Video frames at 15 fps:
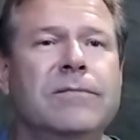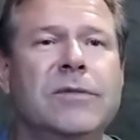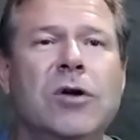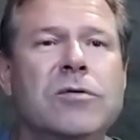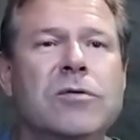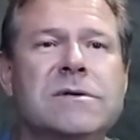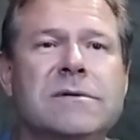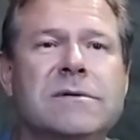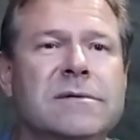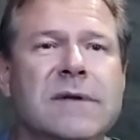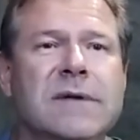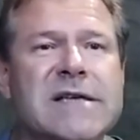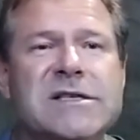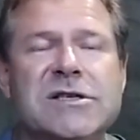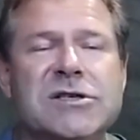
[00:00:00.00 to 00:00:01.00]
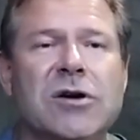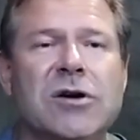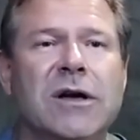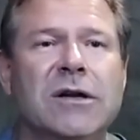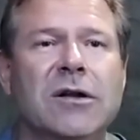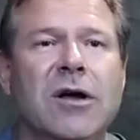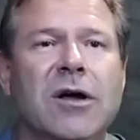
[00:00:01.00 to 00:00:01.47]
note lessons
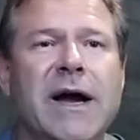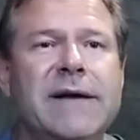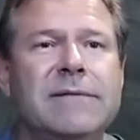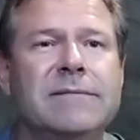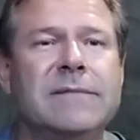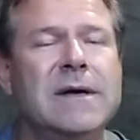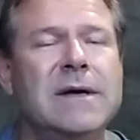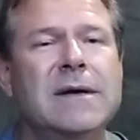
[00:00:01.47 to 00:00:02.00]
online.